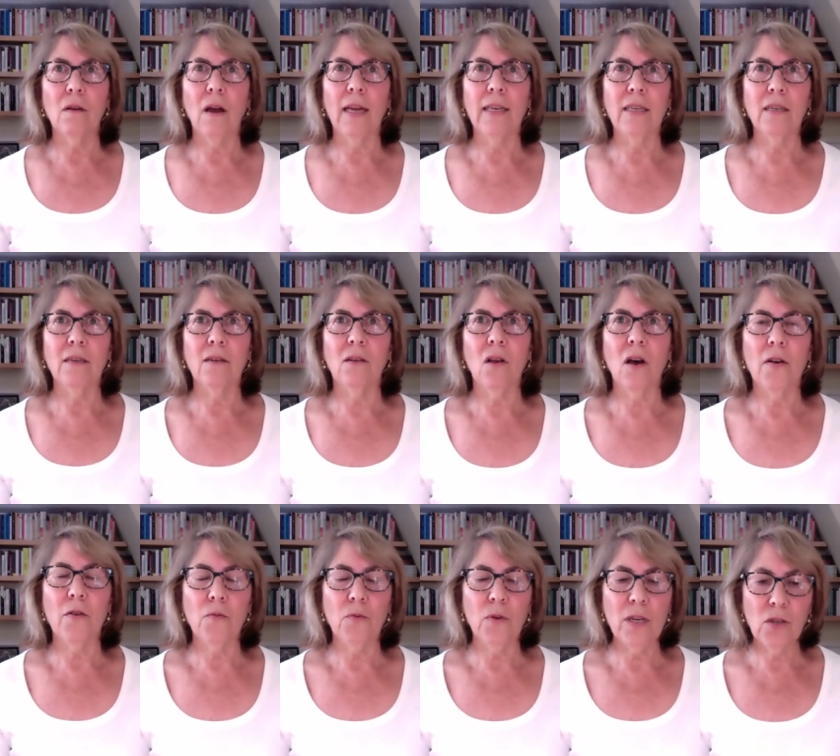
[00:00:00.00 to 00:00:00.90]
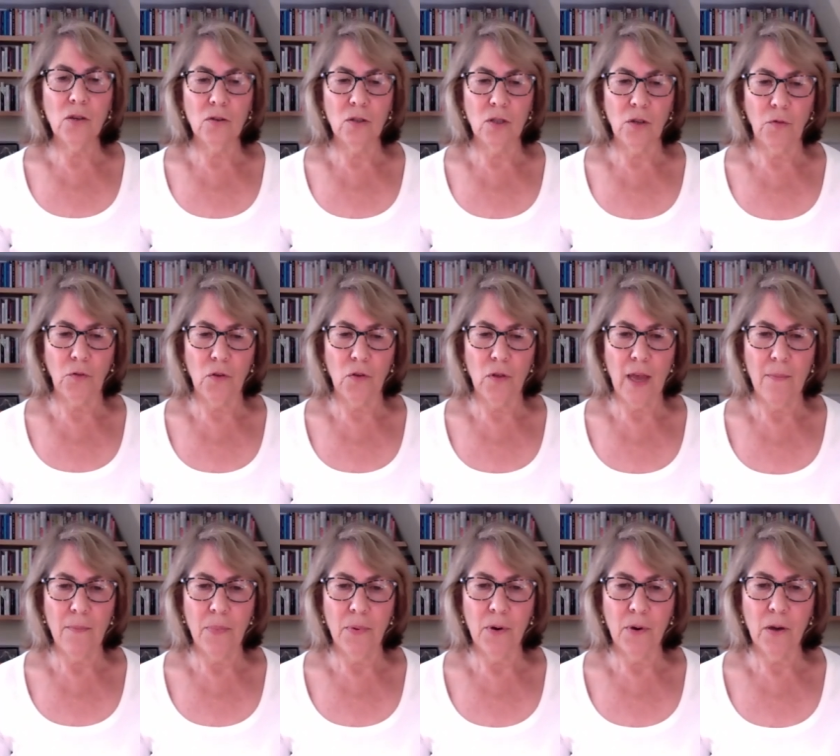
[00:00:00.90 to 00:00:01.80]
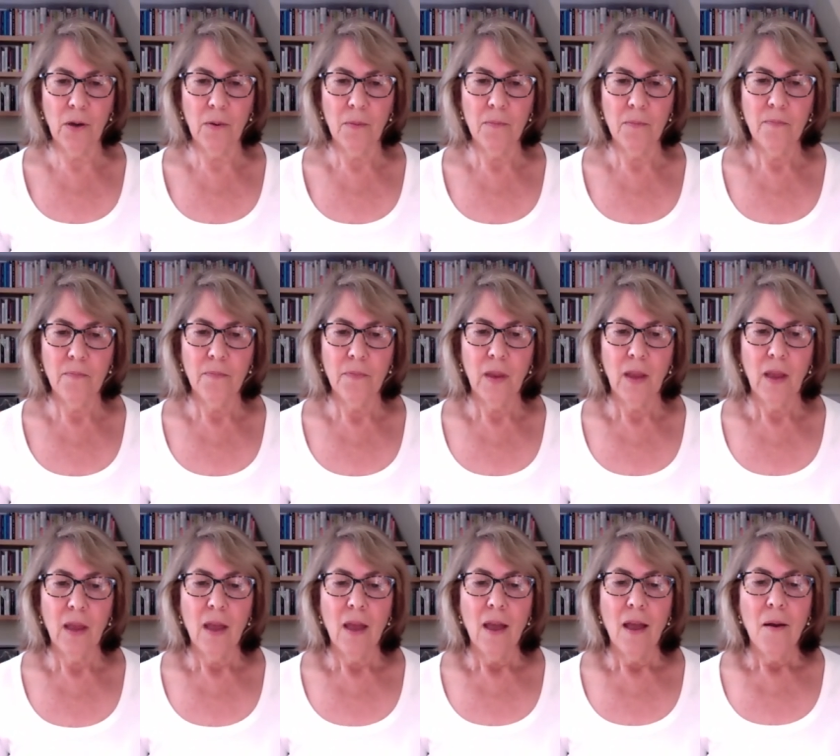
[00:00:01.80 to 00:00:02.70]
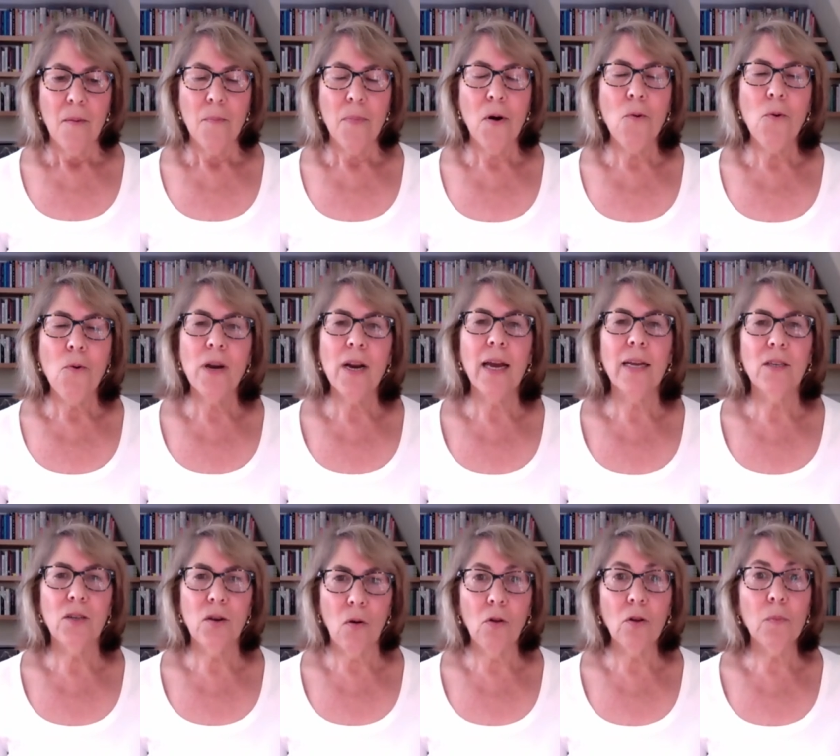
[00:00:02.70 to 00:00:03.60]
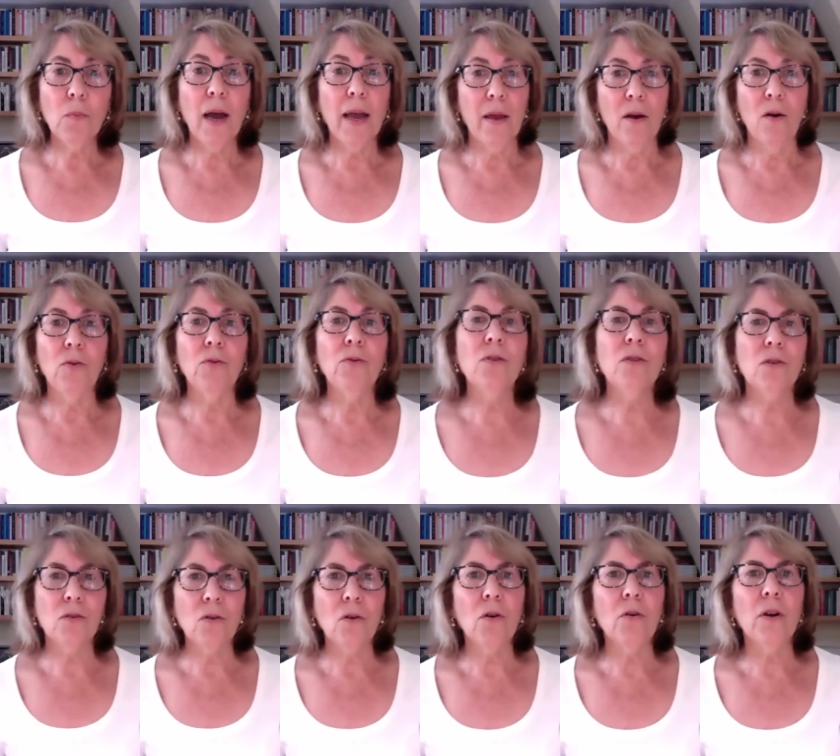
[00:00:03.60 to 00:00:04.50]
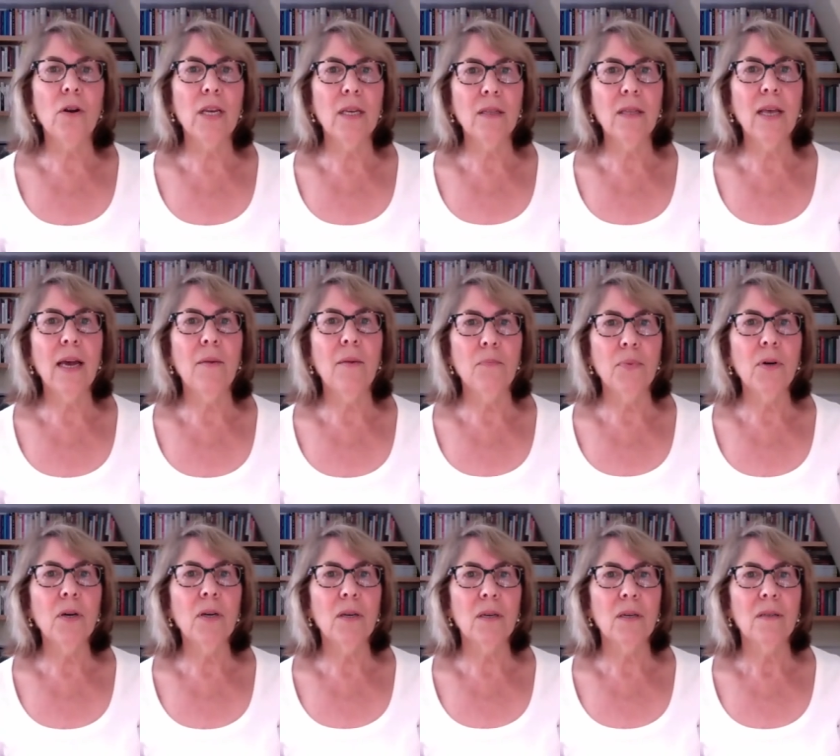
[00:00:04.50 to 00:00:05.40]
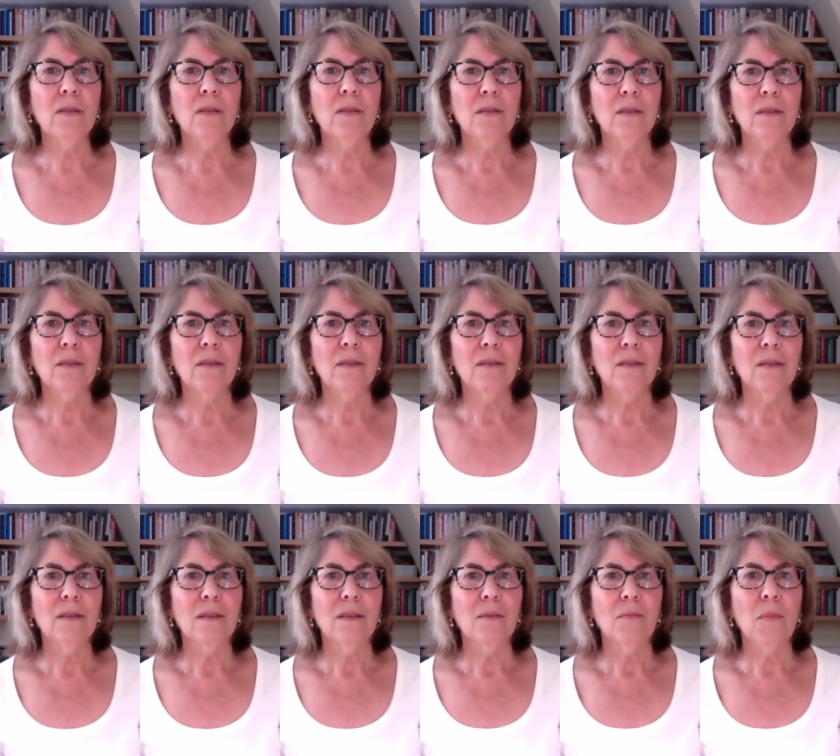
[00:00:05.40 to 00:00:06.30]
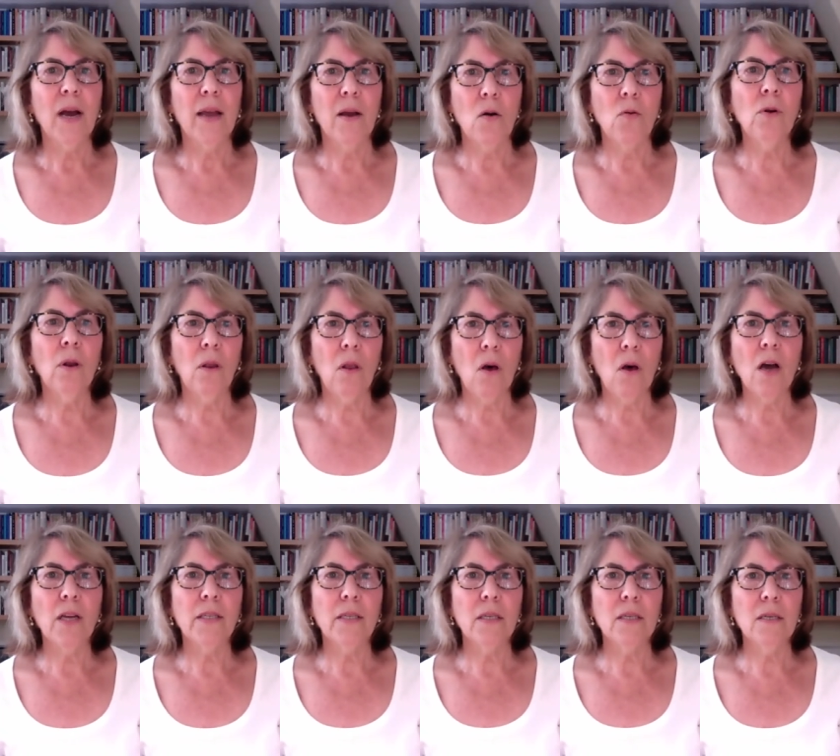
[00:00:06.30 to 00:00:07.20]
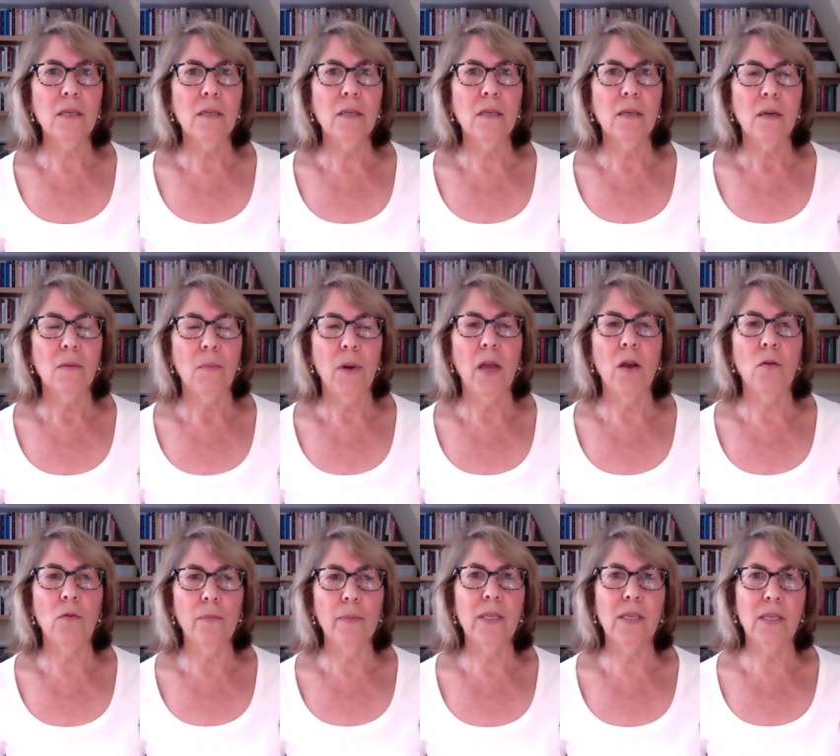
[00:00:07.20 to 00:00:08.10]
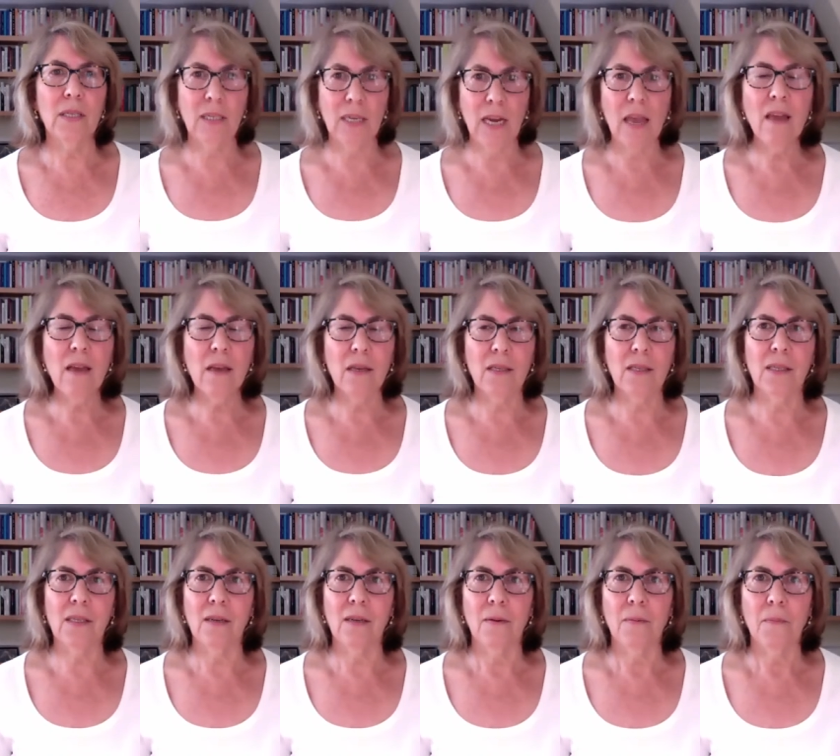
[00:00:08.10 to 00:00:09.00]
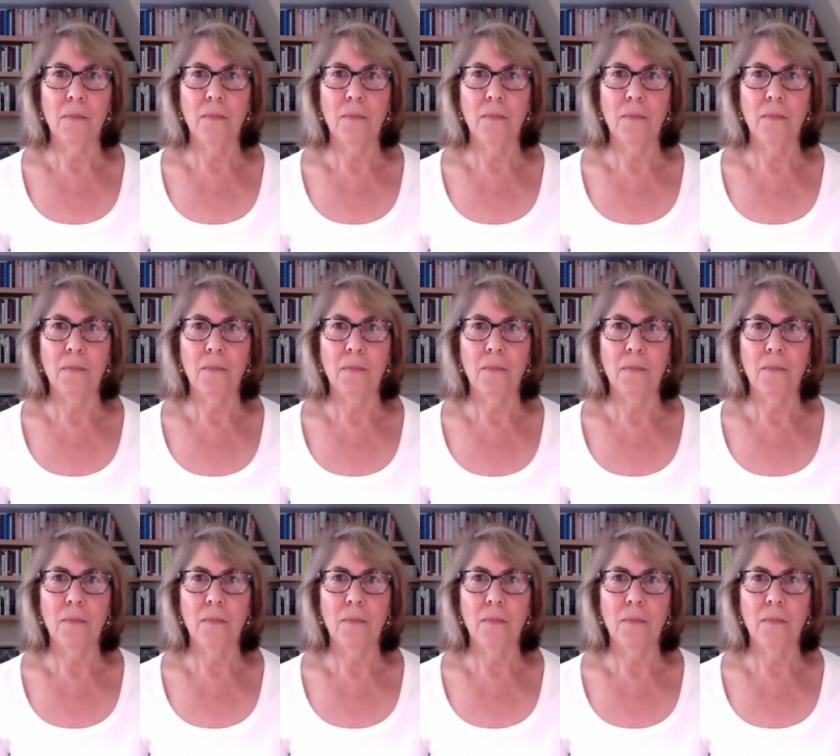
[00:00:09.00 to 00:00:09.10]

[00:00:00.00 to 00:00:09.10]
I did a lot of research for that book. But when I told my own story in that book, my own losses, my own mistakes,